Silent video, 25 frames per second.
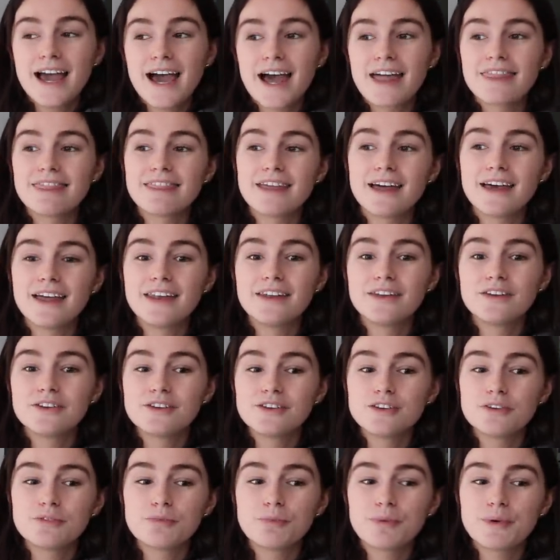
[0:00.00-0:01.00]
and
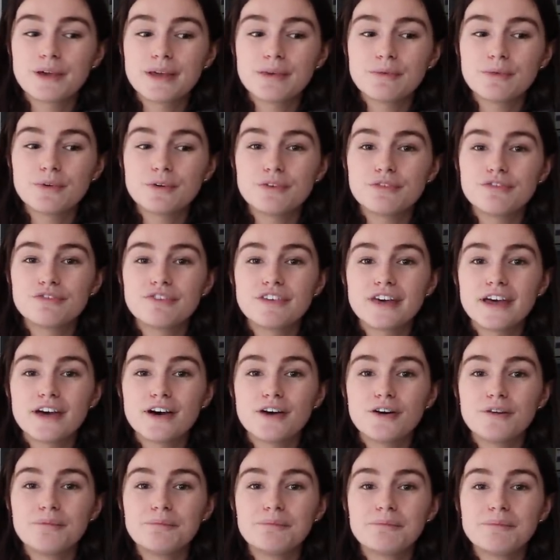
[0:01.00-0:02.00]
then we will
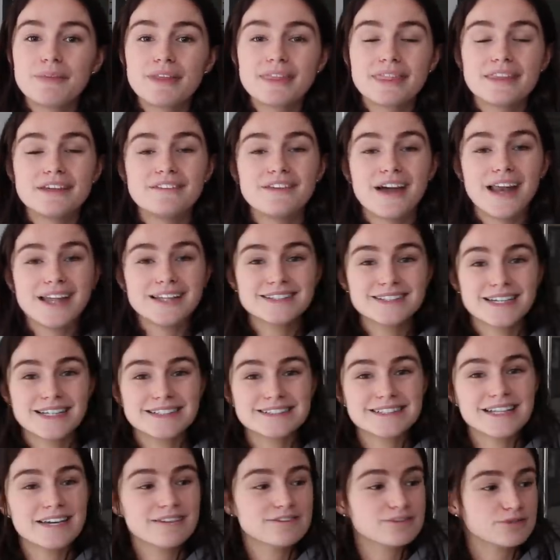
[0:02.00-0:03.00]
film the
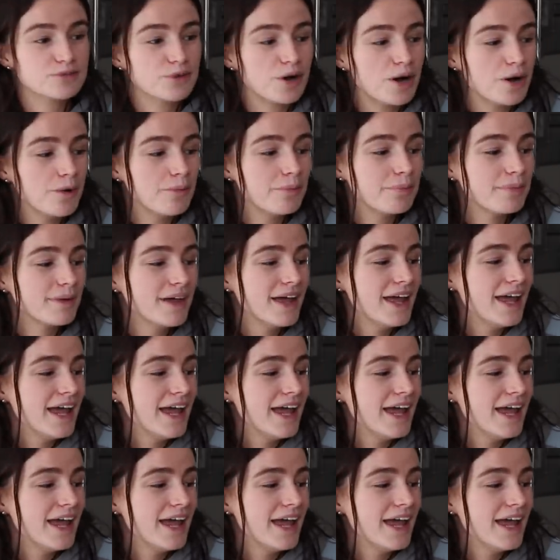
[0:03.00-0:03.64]
Valentine's gift swap.